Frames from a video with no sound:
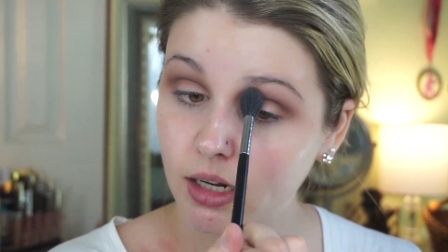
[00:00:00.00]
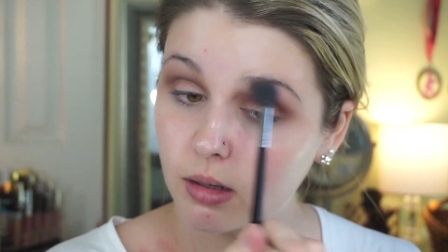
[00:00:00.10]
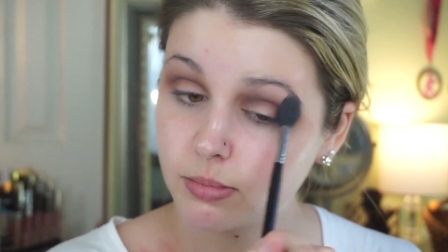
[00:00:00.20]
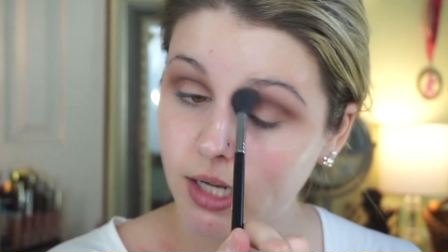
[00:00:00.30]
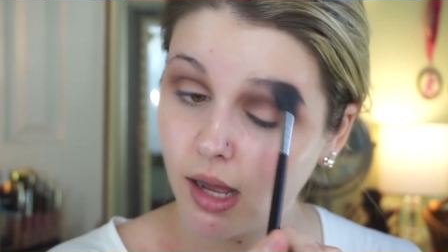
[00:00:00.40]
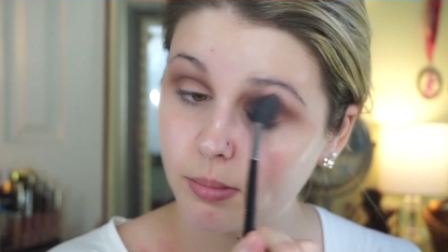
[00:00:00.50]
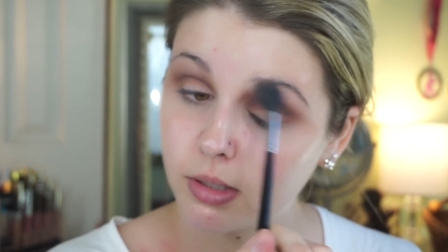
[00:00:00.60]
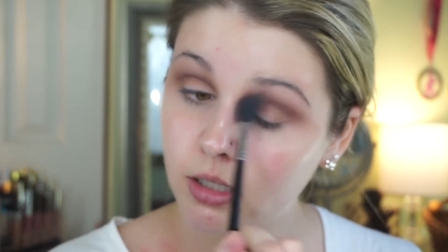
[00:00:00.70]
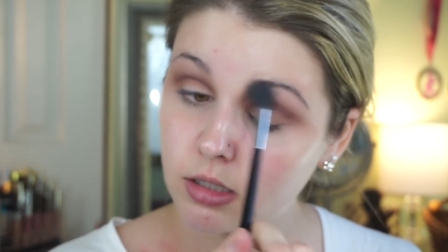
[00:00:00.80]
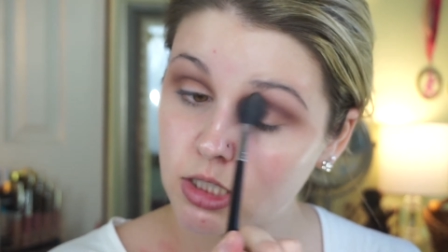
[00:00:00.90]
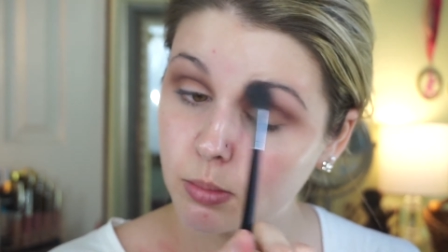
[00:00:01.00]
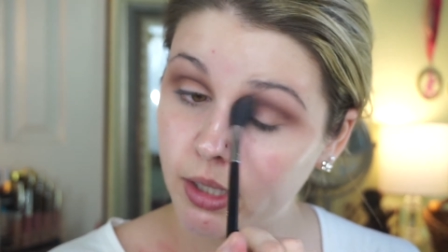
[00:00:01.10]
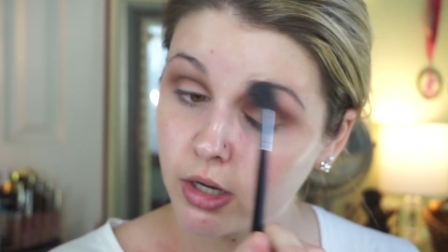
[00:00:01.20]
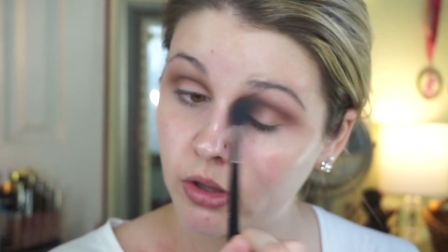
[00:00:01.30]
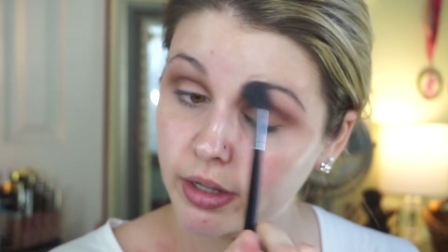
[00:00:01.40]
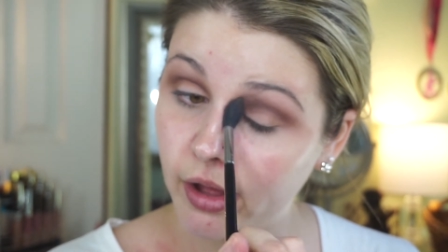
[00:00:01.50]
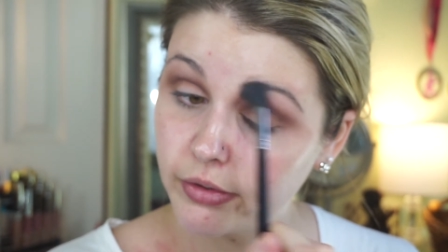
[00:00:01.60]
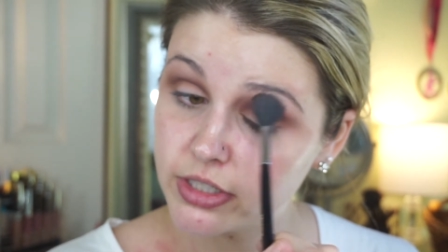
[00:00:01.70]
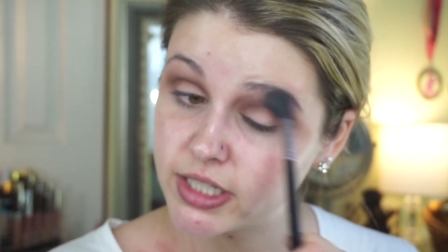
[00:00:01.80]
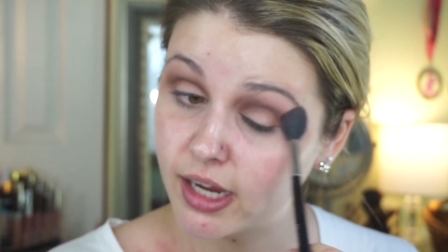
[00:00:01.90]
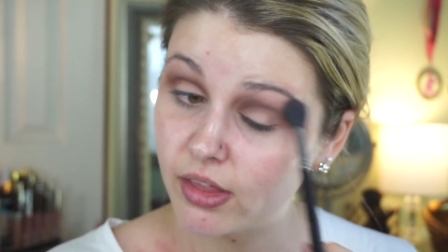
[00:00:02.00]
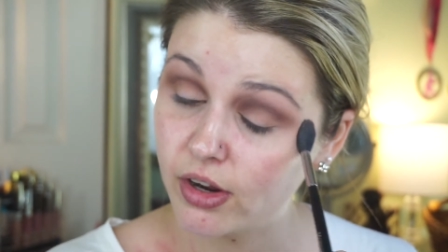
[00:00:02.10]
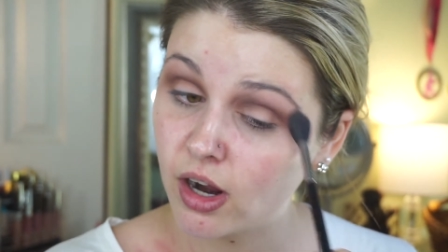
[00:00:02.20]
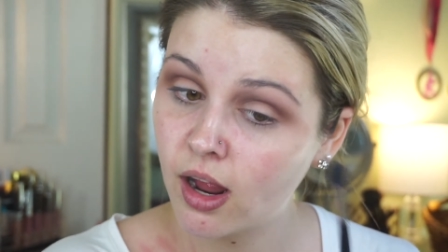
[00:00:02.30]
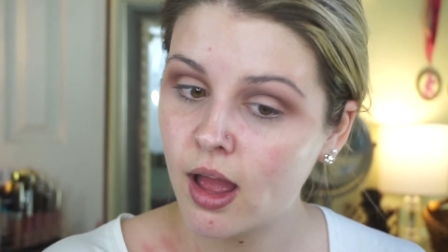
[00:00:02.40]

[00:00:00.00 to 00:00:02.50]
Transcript: it up top to blend all the colors together.